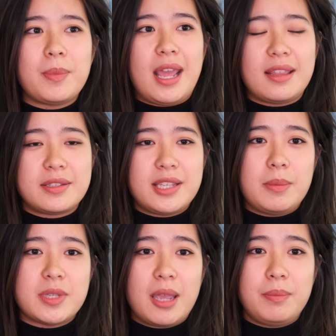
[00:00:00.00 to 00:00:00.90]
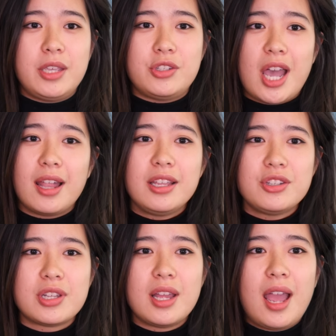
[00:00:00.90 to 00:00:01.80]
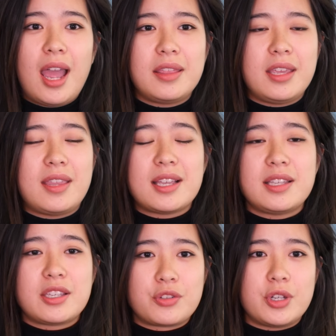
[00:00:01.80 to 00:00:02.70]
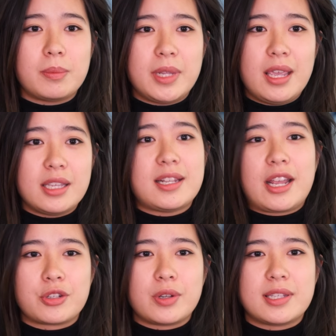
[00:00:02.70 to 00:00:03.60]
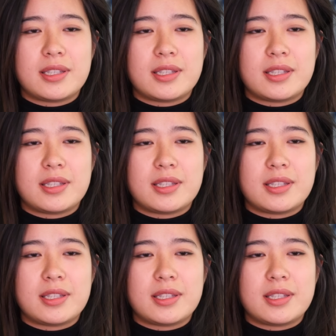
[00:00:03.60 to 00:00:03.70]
but at the same time being challenged. I think that's extremely intellectually